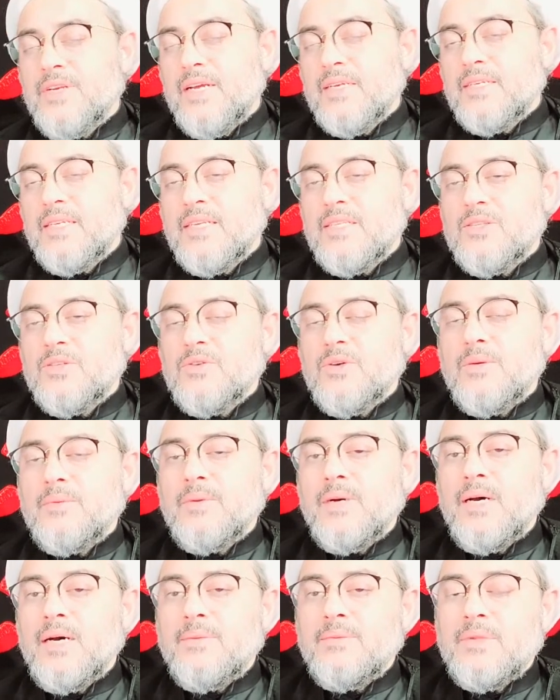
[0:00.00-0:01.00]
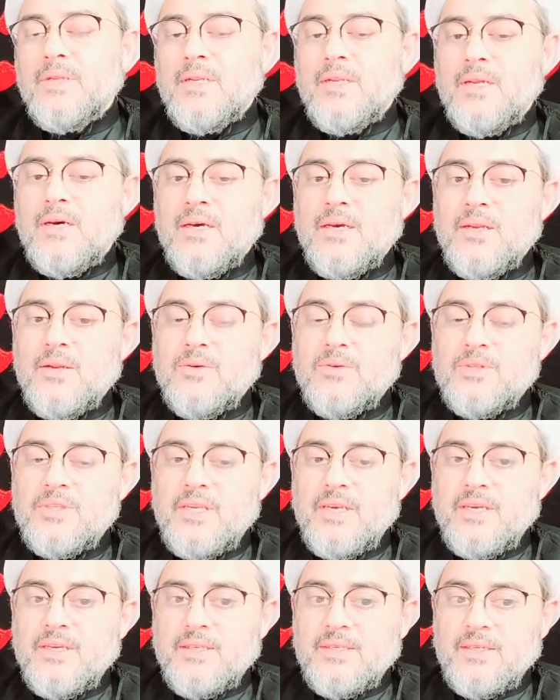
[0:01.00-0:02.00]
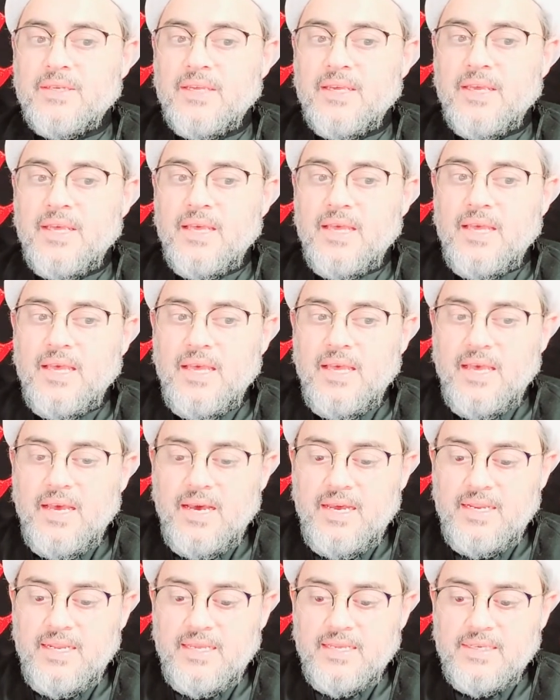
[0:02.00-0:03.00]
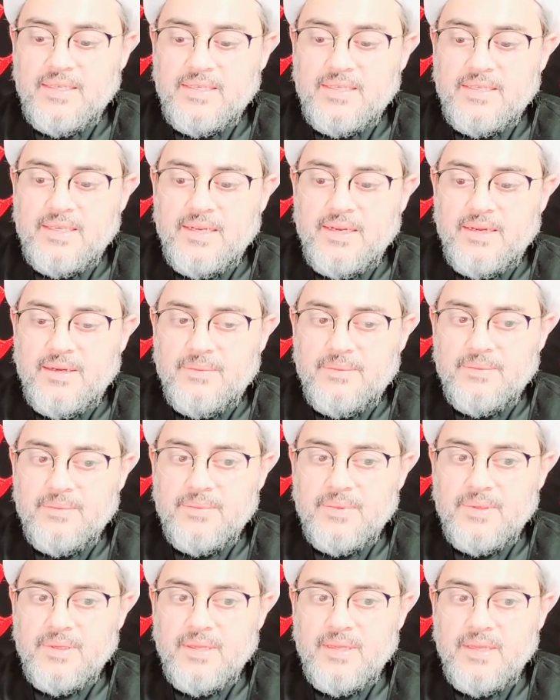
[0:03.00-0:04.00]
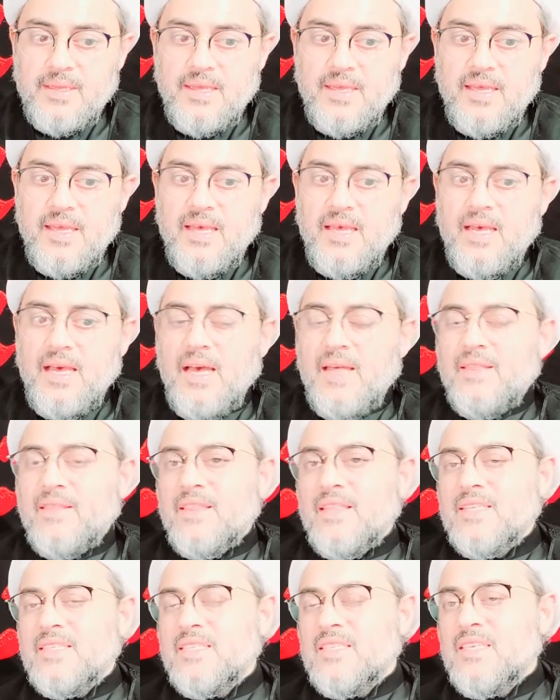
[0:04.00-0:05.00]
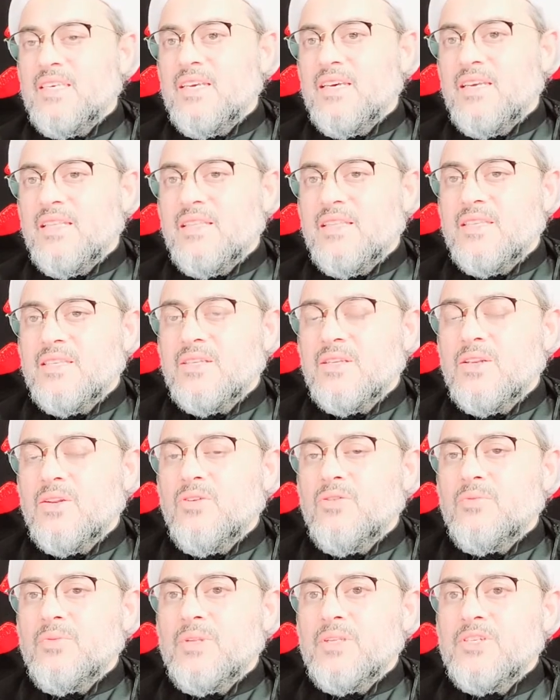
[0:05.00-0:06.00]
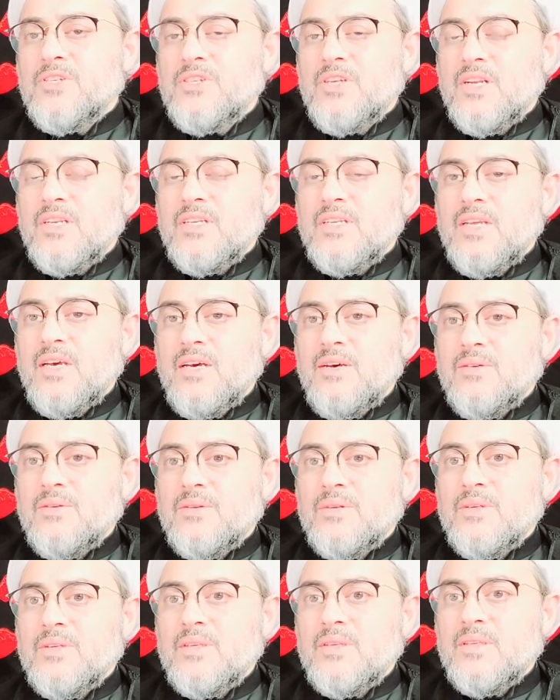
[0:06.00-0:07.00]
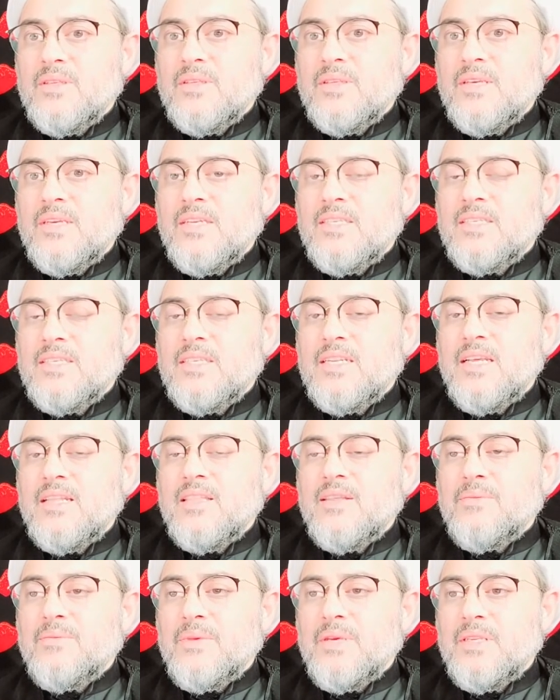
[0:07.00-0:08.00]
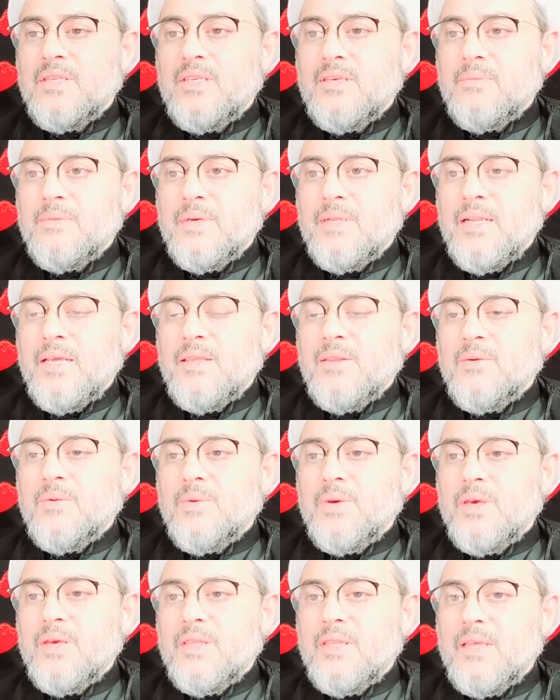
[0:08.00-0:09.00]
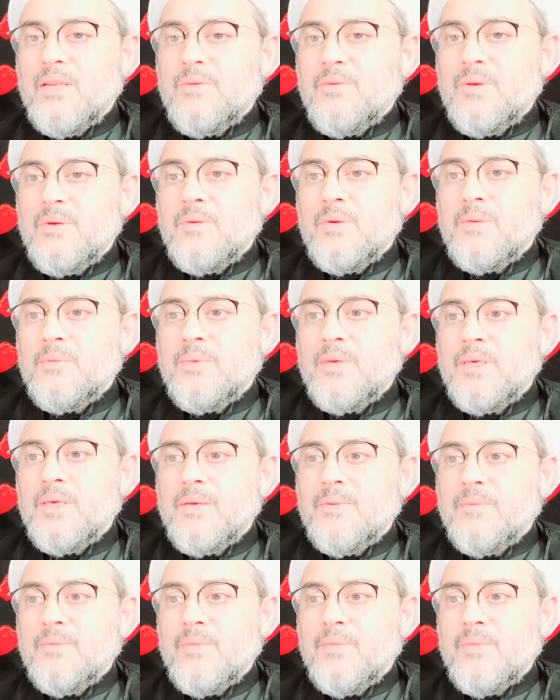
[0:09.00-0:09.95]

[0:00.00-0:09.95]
us to Aba Abdullah al-Hussein alayhi salam. And this year, in this global shutdown, it's another medium, another way that we will be